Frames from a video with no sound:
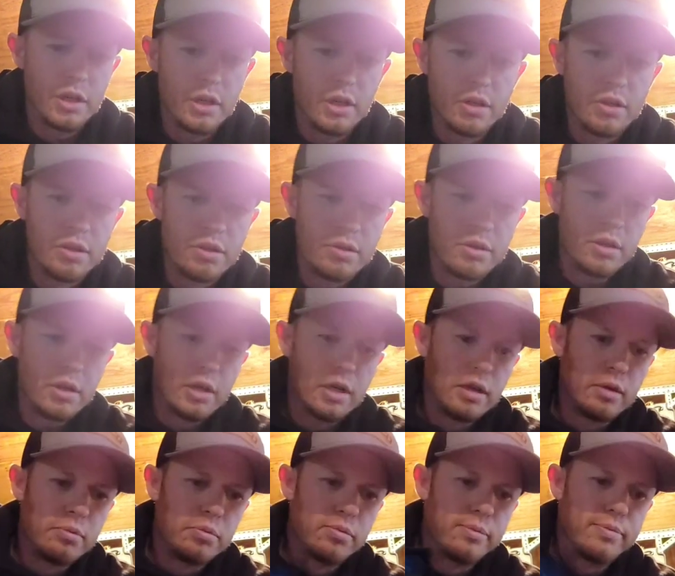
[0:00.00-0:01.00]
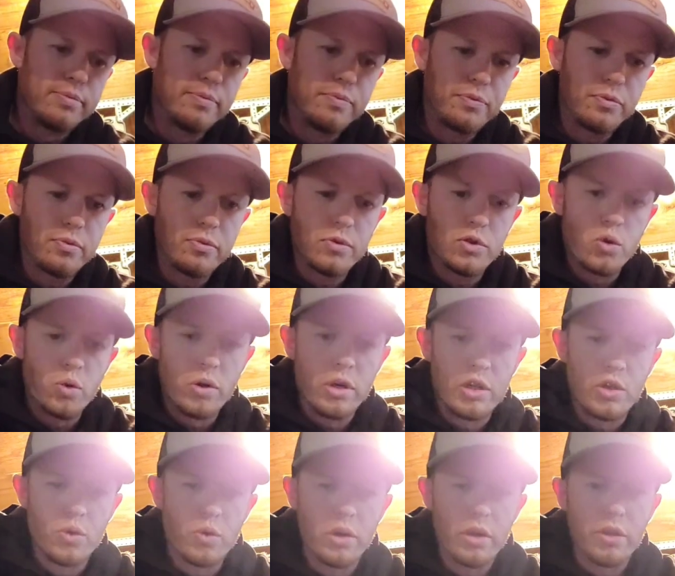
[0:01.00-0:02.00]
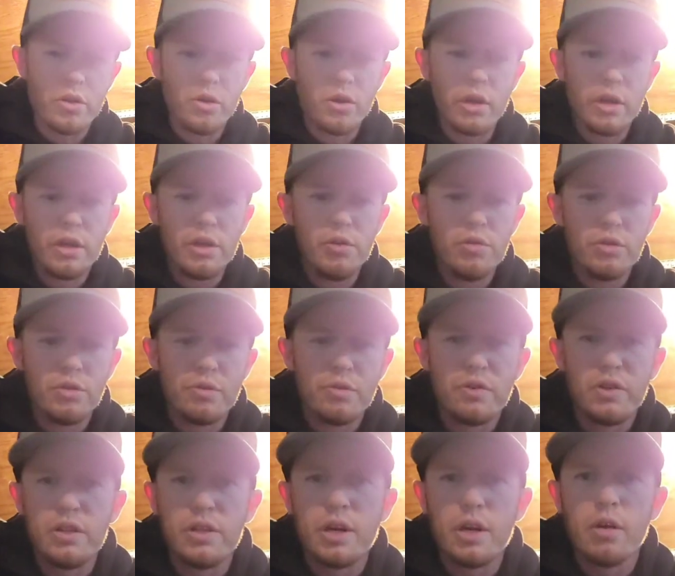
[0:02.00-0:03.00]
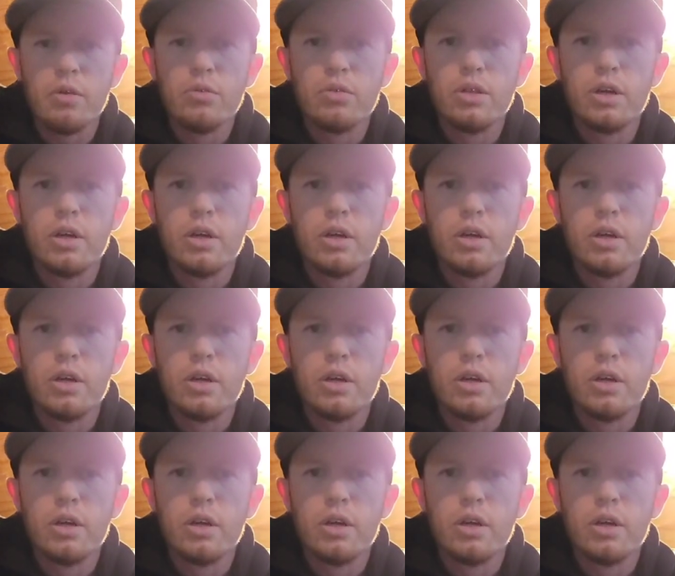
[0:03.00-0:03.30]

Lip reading: year, 2023, using FishCo